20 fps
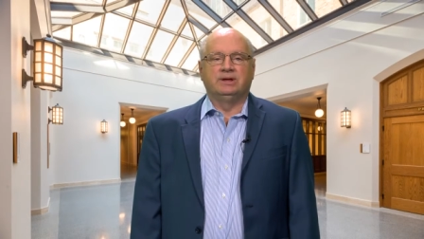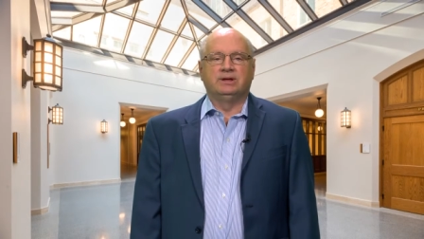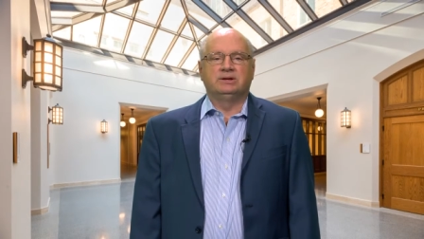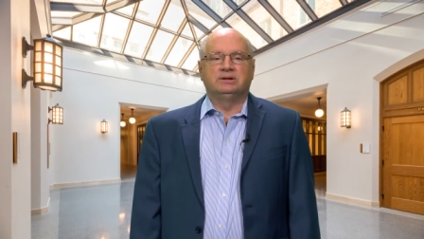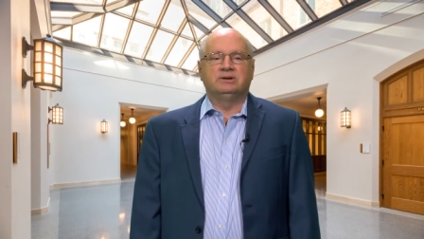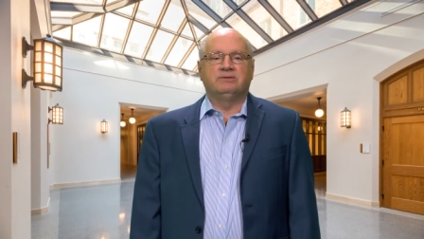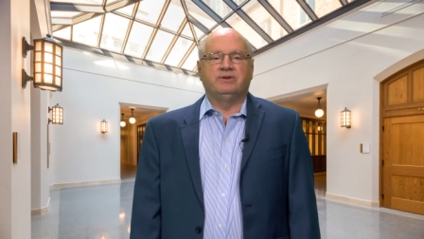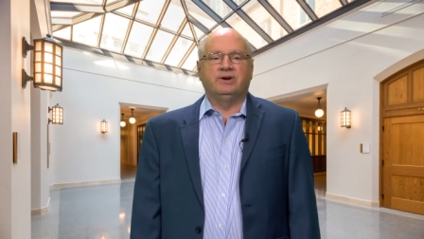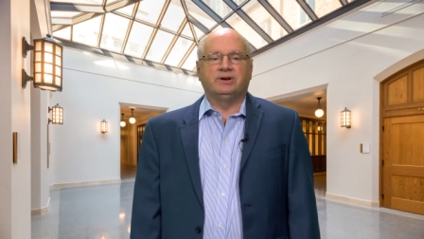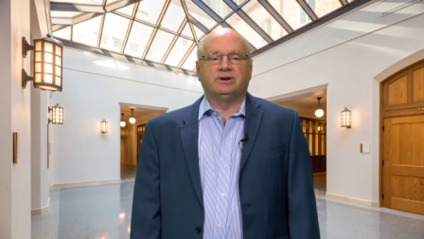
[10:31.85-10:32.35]

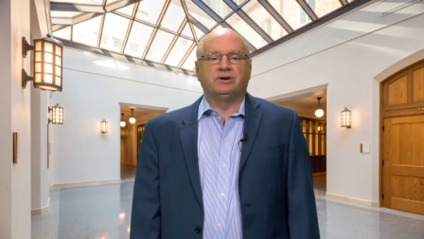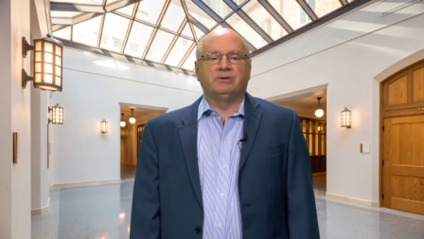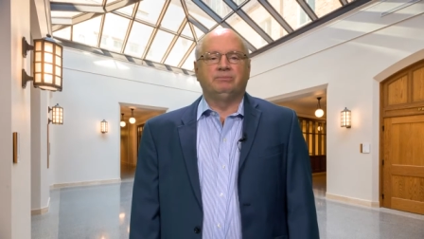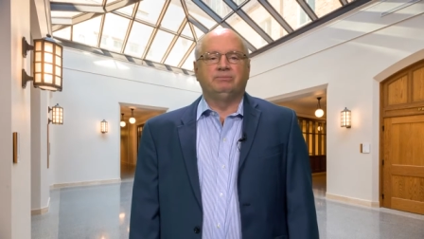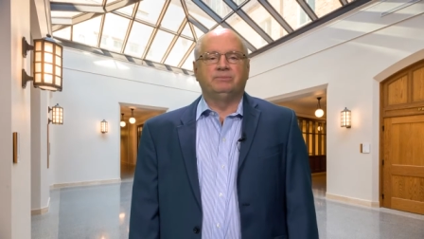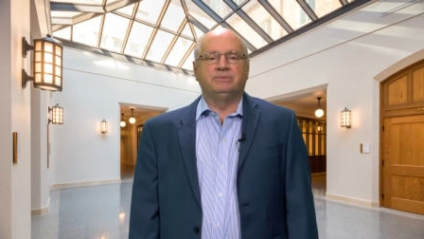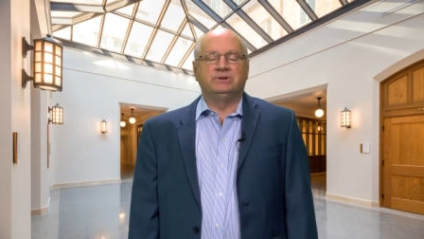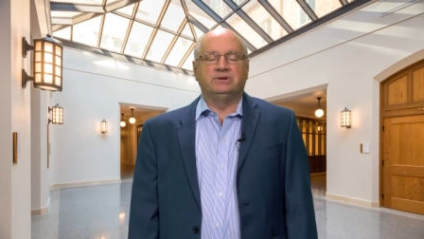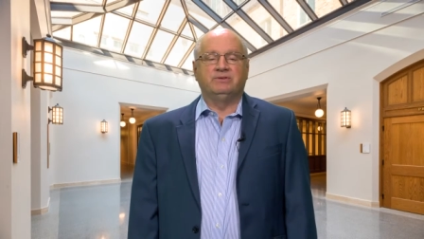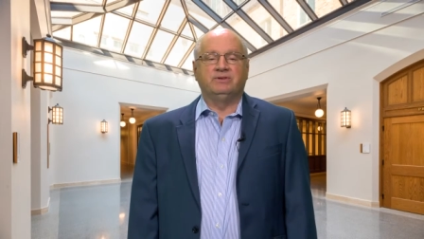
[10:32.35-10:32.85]

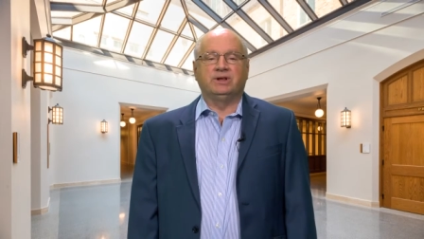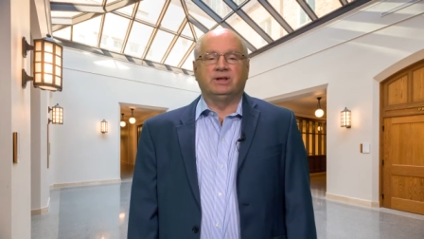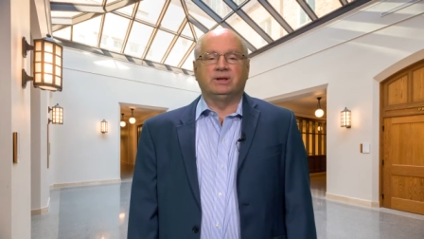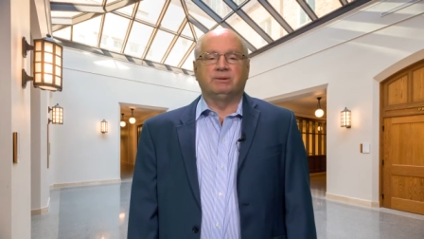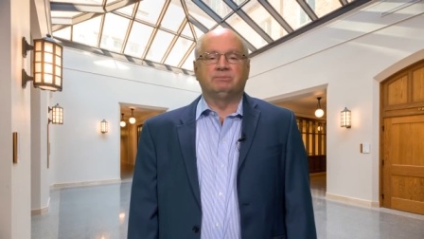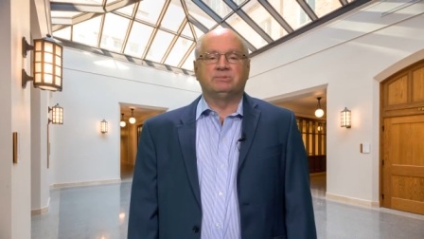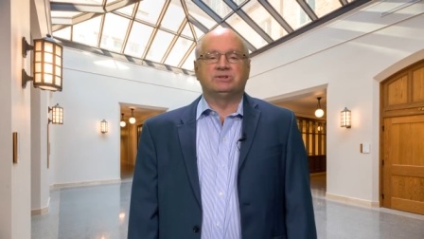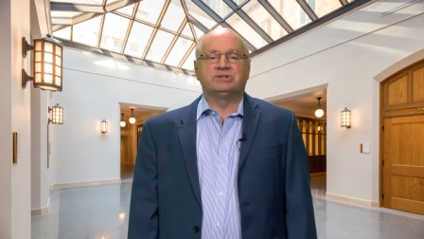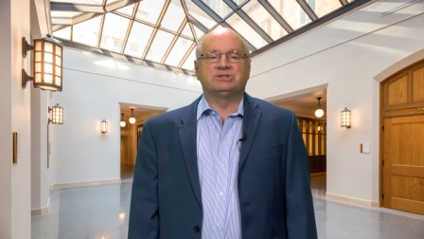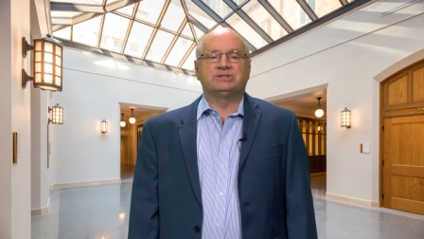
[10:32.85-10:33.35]
developed,
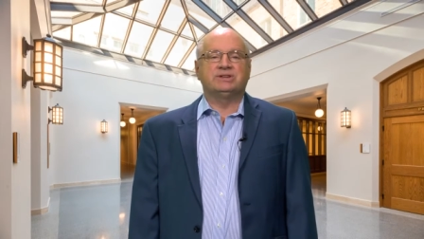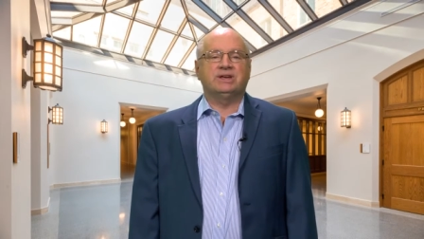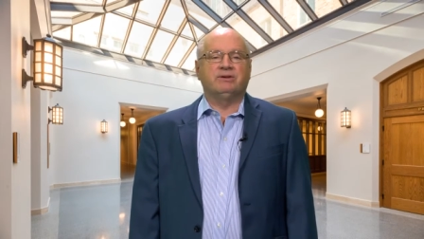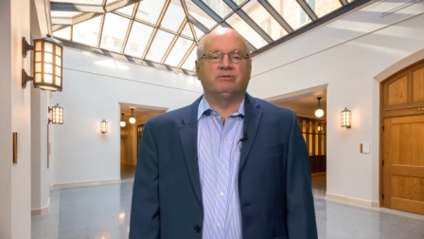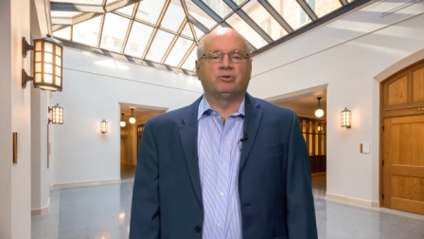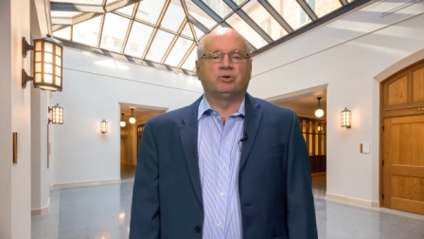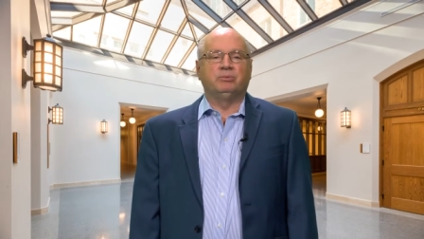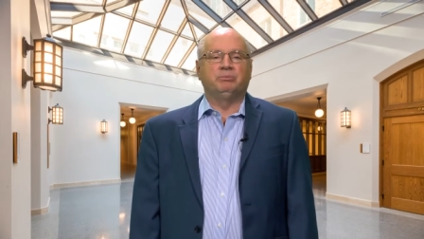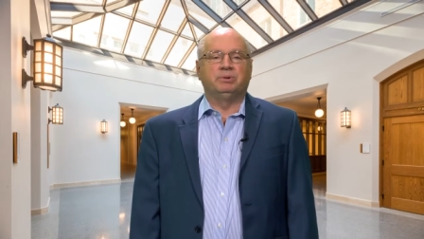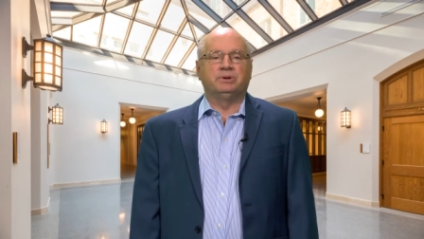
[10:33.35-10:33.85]
developed
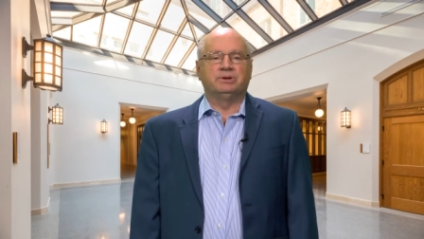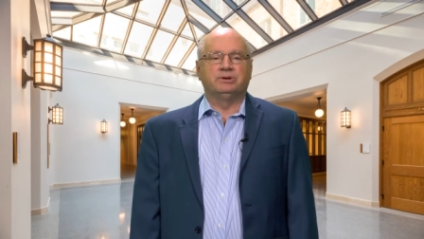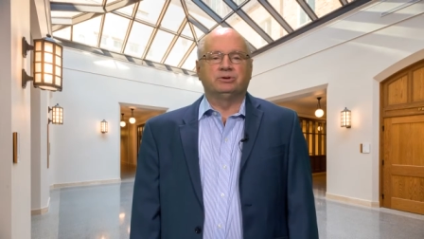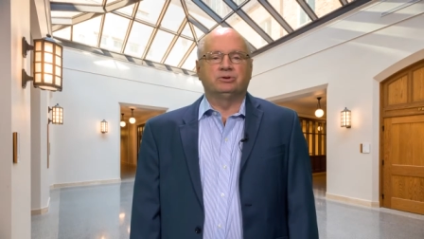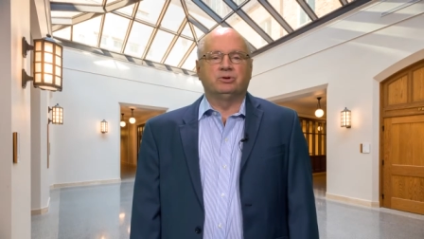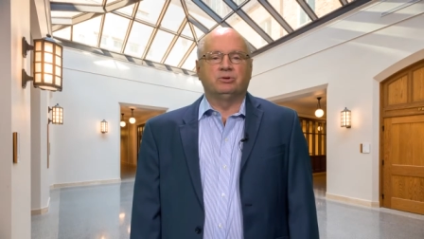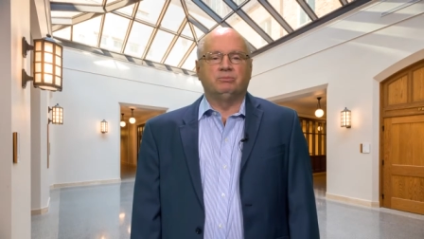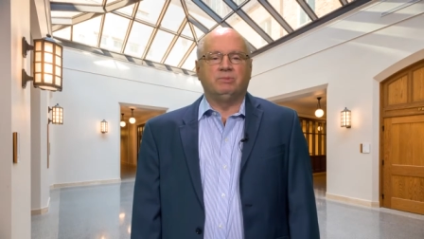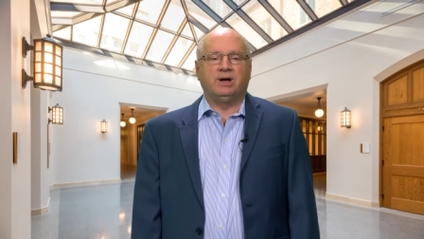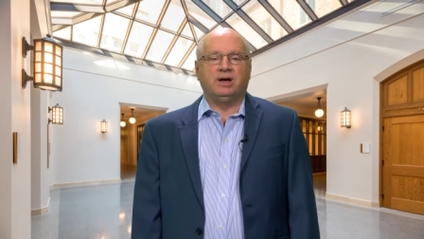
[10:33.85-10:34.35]
several
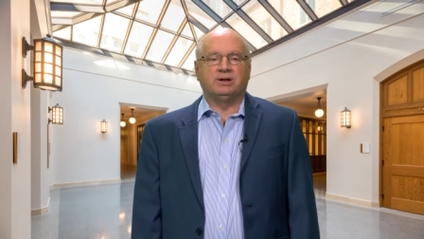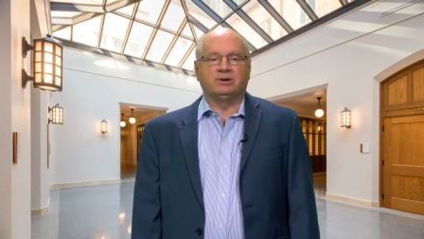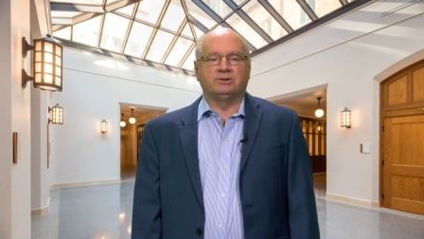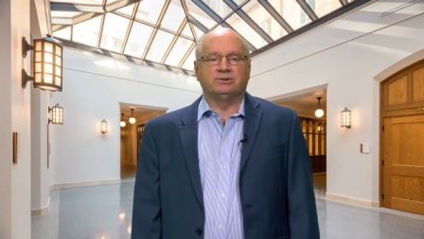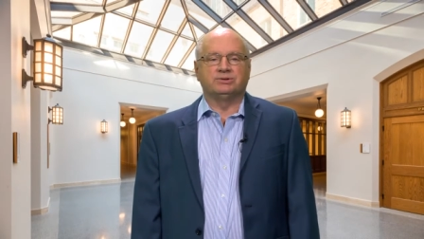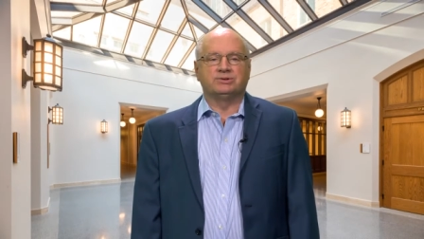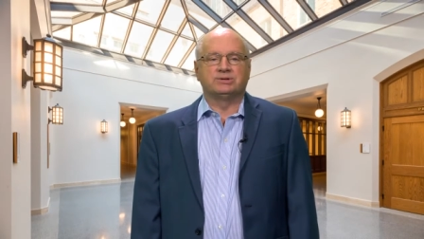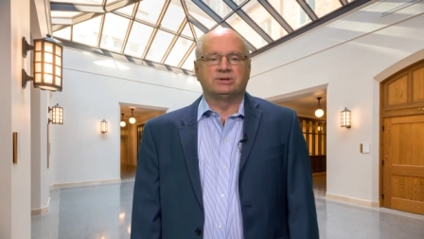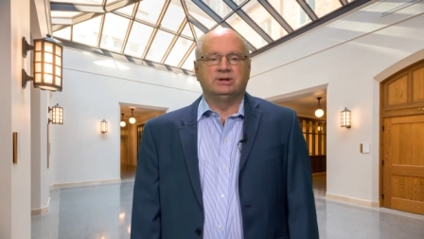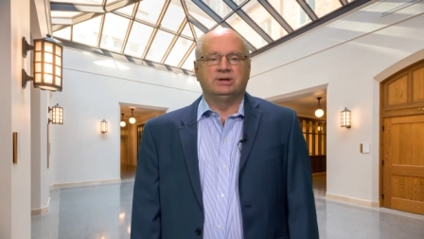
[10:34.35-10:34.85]
political
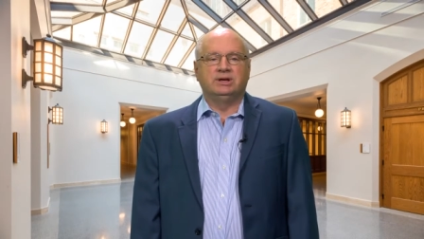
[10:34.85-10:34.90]
models,